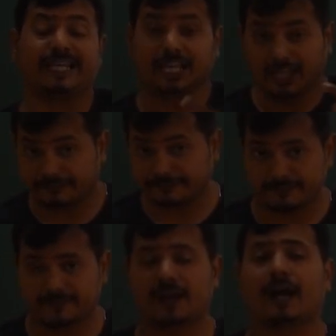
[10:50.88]

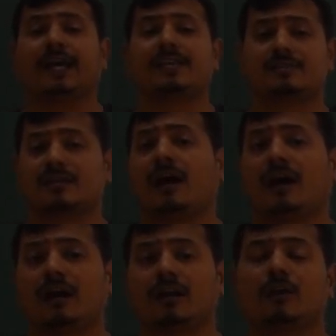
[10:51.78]
If I
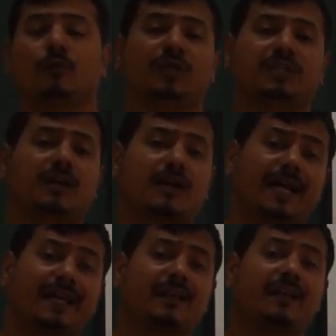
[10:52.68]
start with a
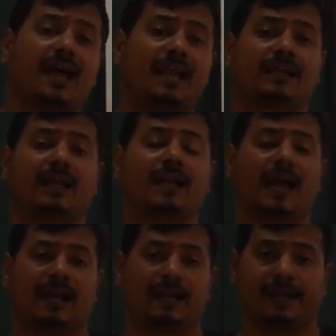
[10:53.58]
chiral alkyl
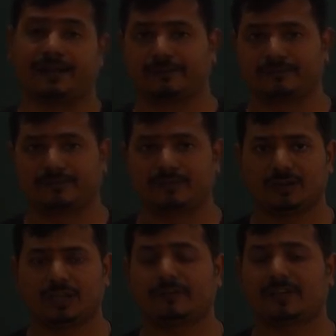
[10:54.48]
halide,
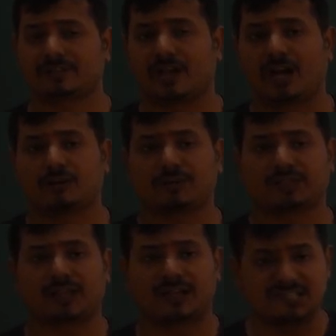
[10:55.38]
if I start with
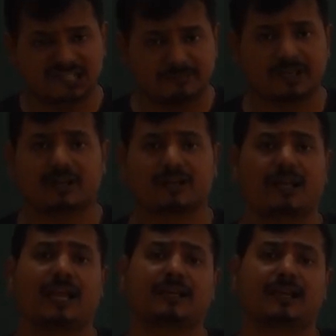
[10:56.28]
an unsymmetrical
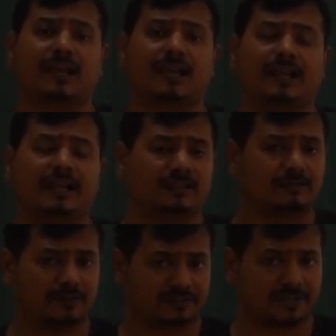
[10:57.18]
alkyl halide in the
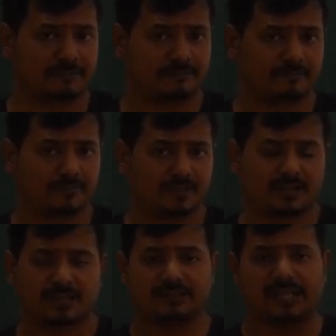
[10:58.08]
first step,
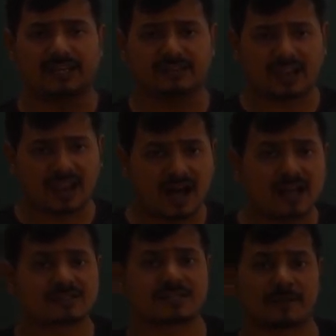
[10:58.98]
then in the
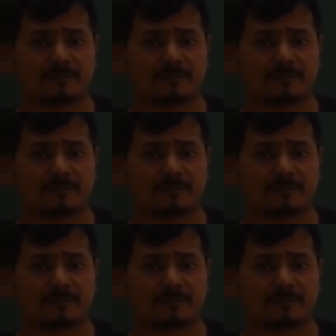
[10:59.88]
last step